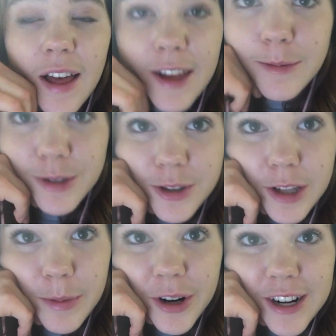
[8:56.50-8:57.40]
I am
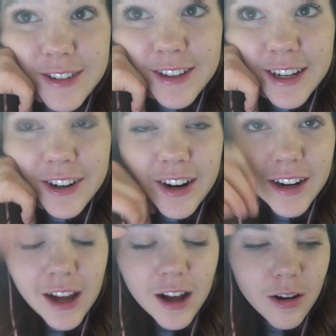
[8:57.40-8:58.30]
totally procrastinating
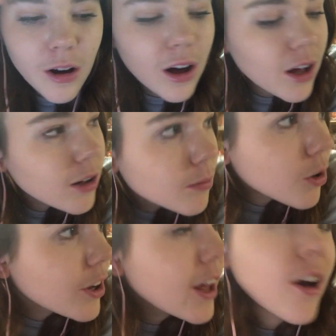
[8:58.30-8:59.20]
right now, um,
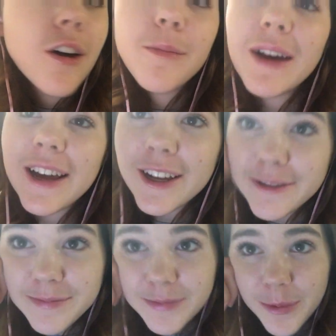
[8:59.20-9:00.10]
working on
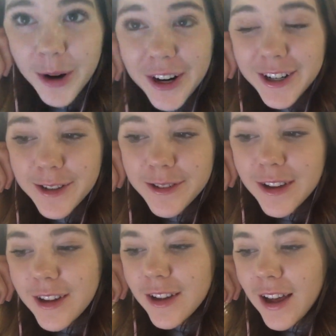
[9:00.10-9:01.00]
my work.
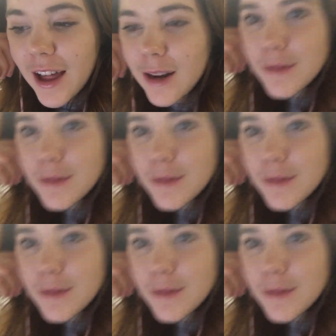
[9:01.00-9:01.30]
And